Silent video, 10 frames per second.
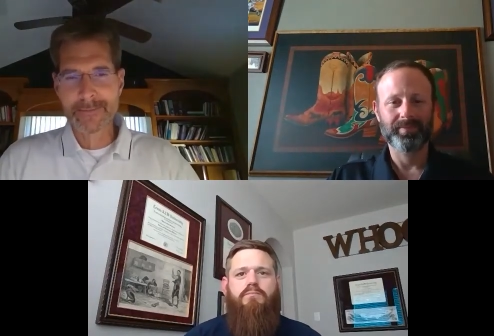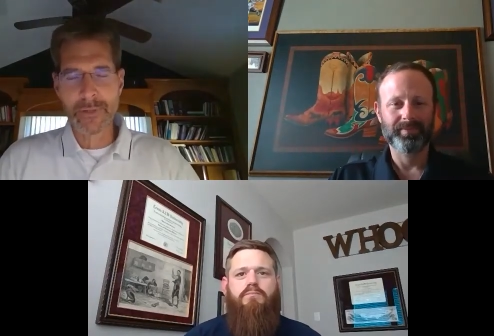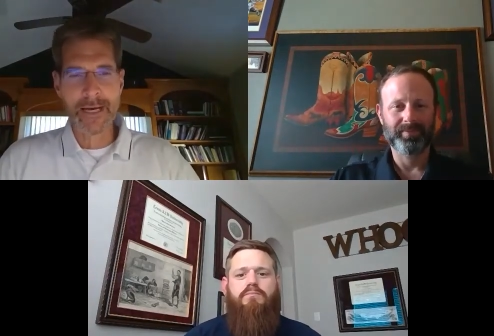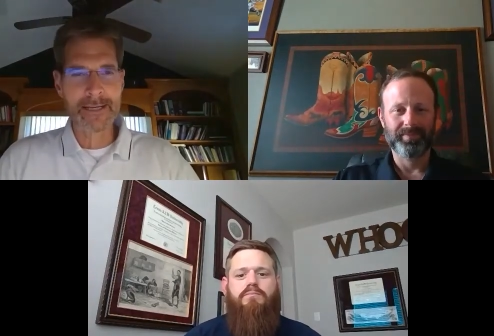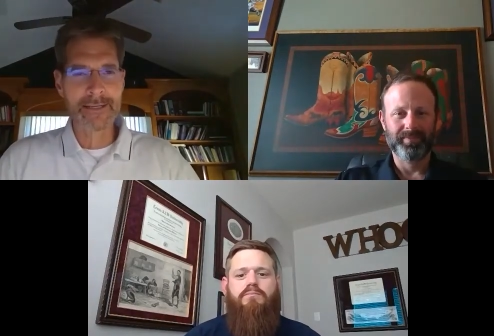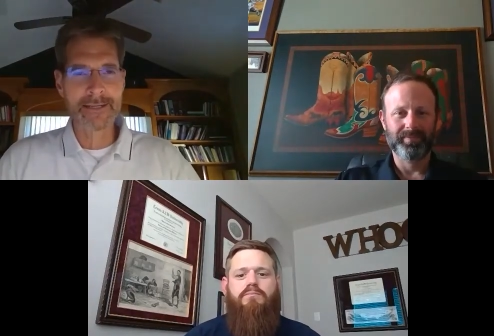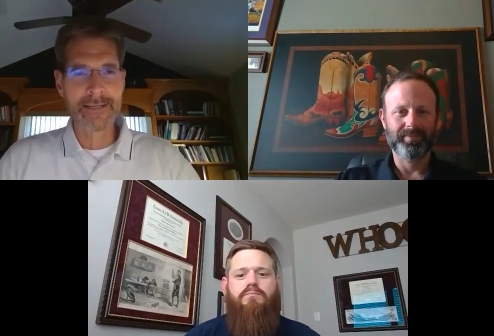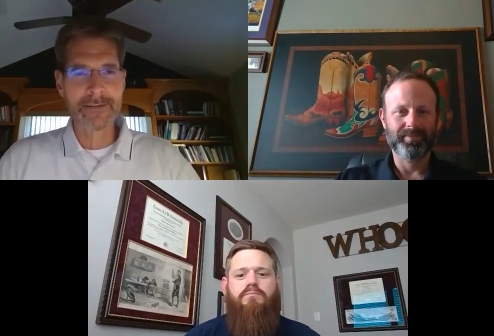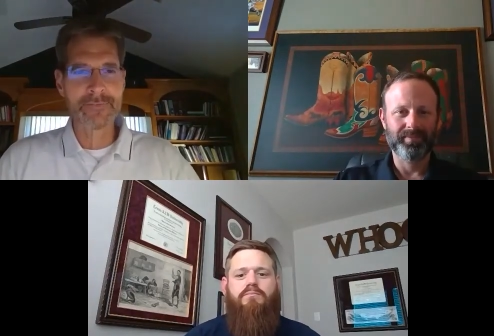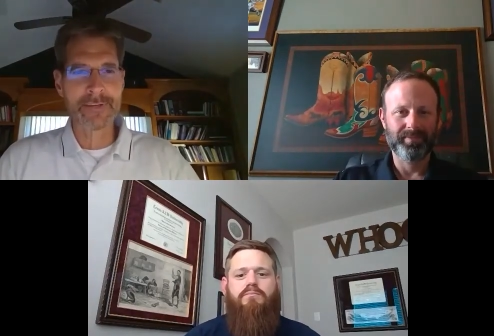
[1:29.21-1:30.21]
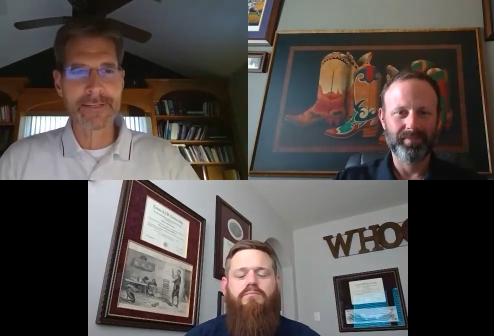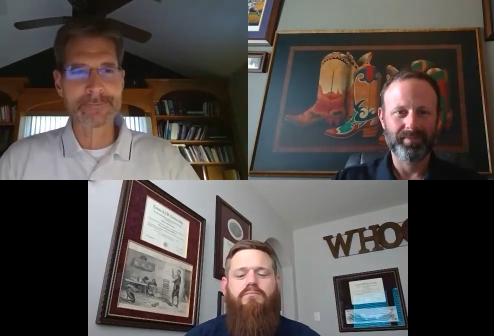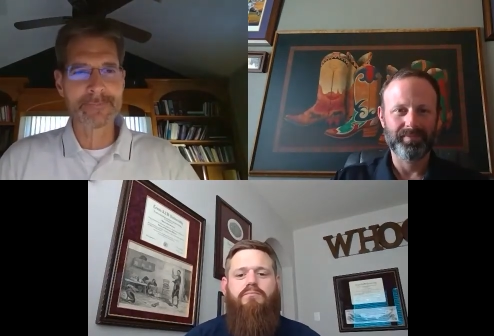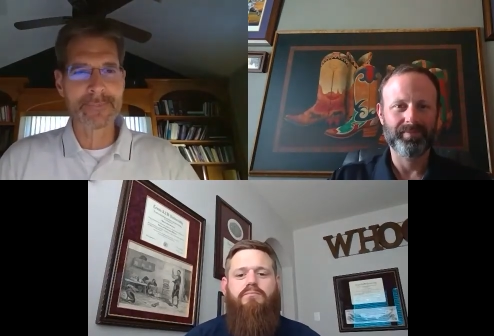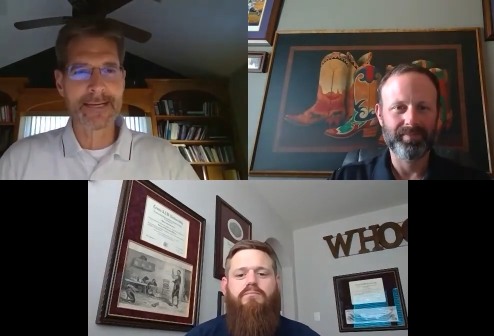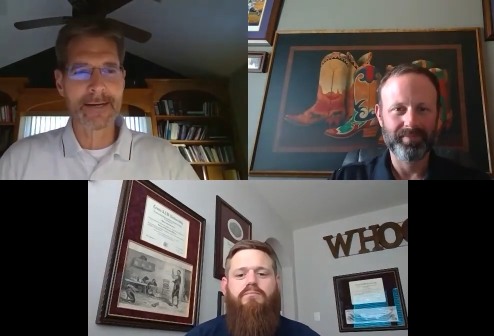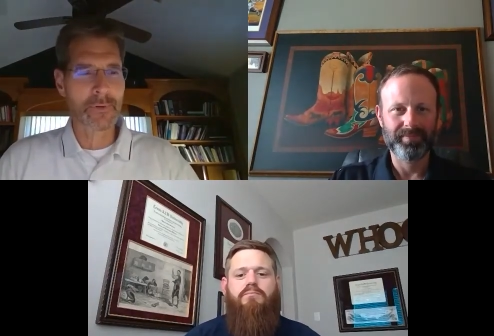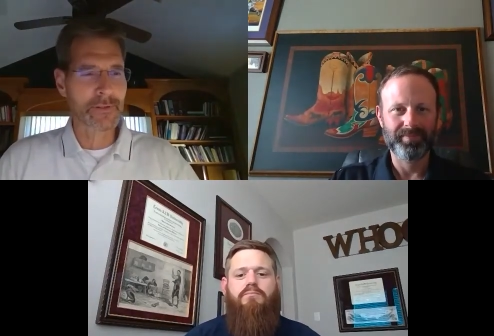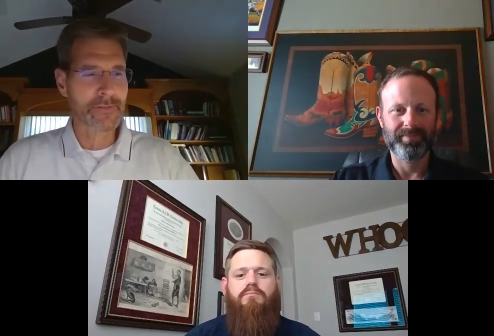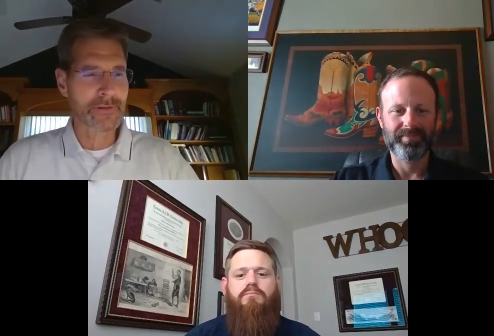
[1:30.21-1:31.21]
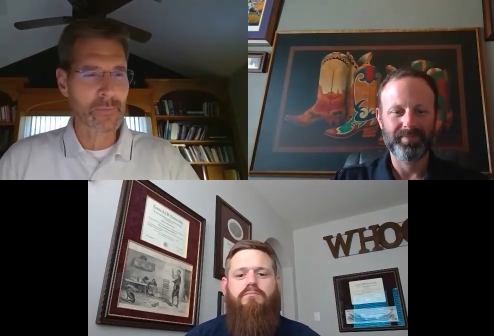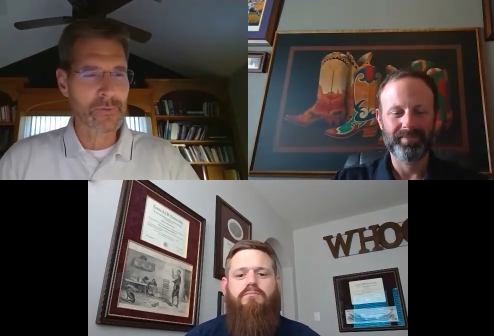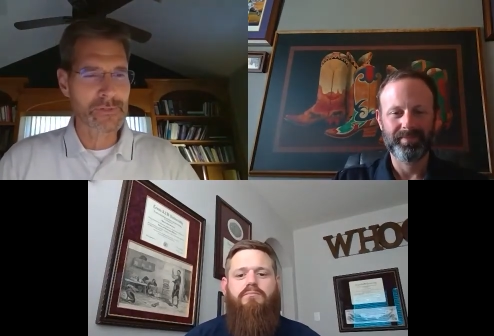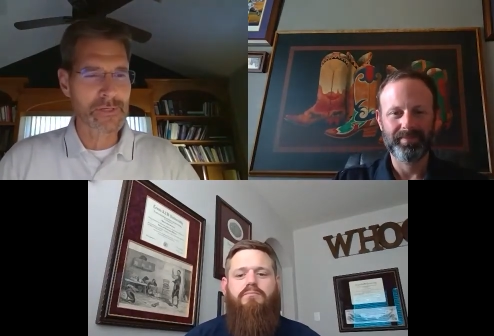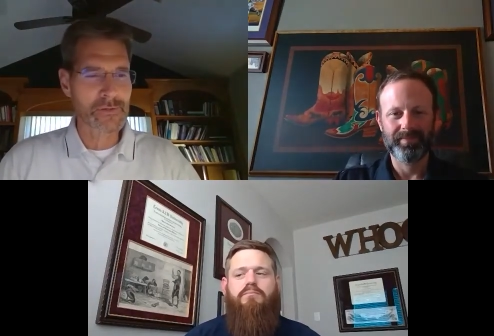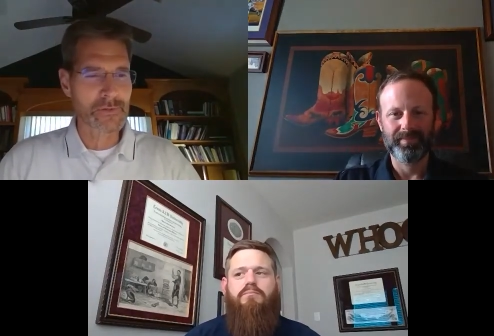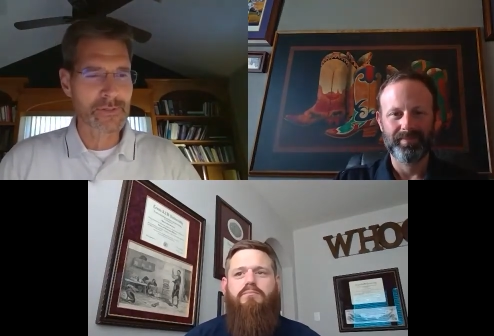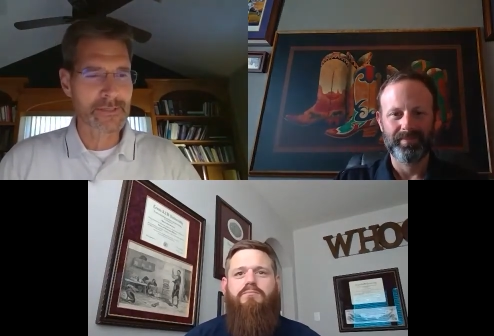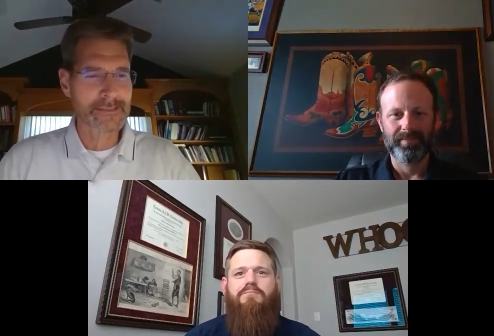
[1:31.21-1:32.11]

Speaker 1: But oddly enough, uh, I really think it was easier to